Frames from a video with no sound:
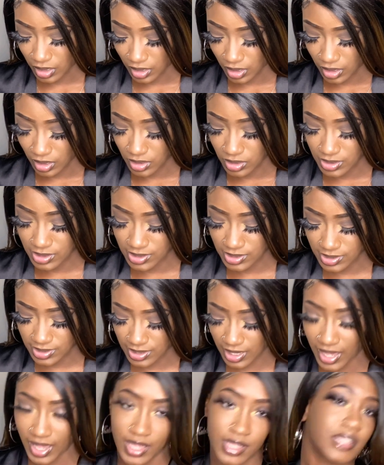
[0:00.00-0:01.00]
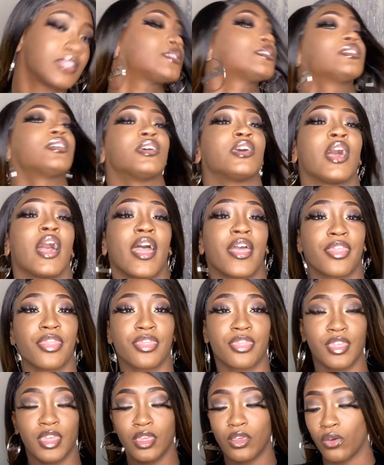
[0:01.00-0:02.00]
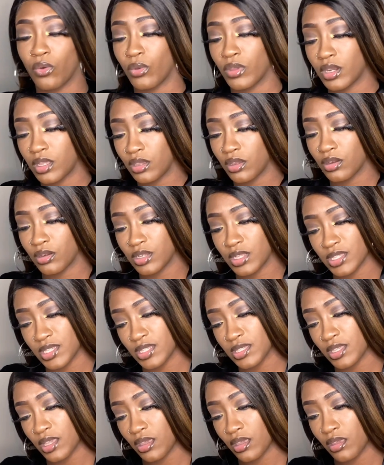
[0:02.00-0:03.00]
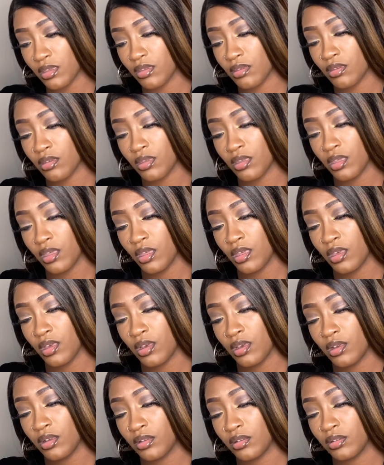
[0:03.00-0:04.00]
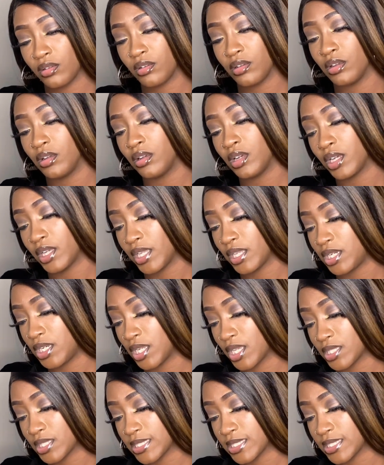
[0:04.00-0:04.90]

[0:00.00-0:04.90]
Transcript: set, I think on here, does it say? Oh, it doesn't